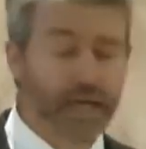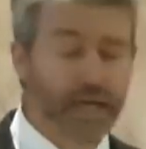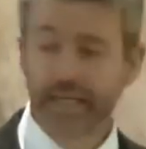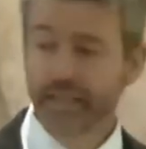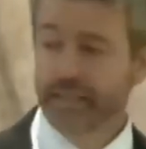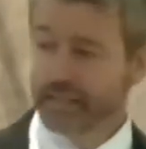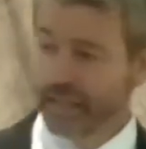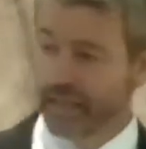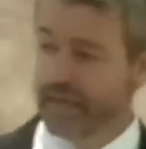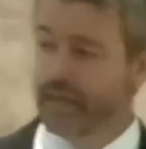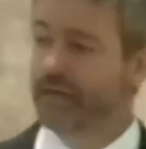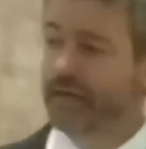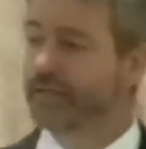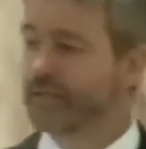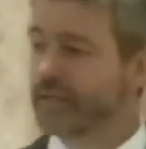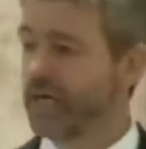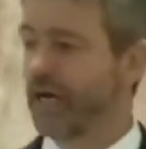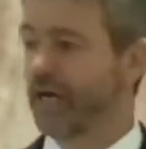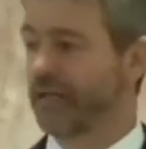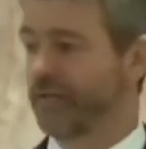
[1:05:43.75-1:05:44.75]
It
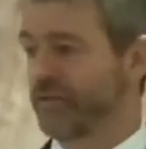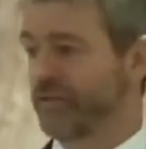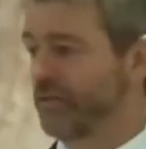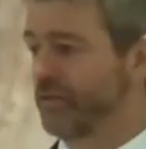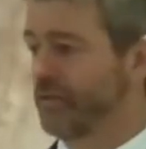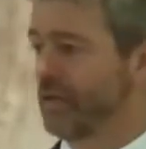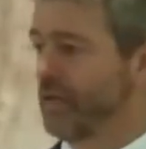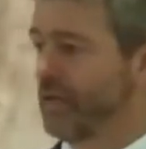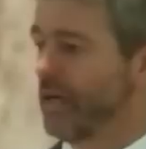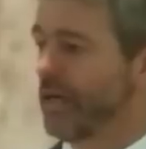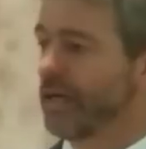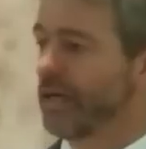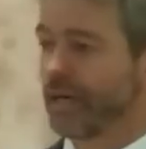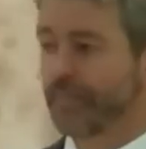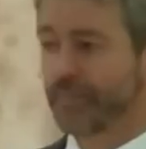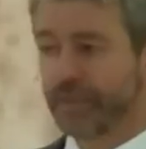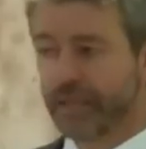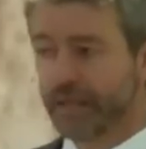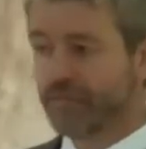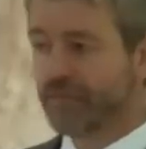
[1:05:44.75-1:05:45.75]
tells us, and
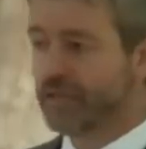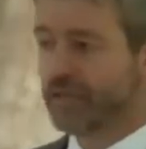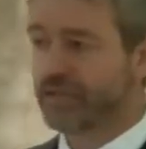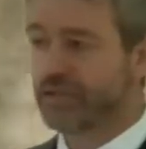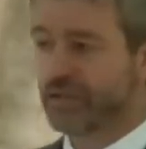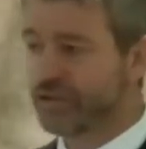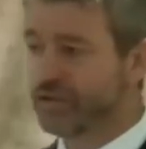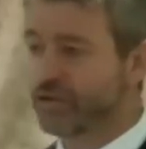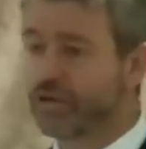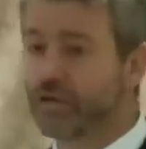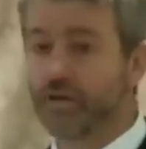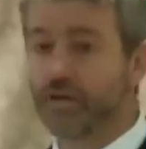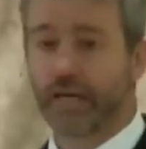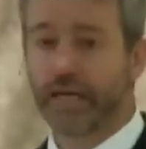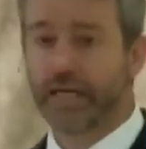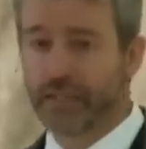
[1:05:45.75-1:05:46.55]
I believe this is true,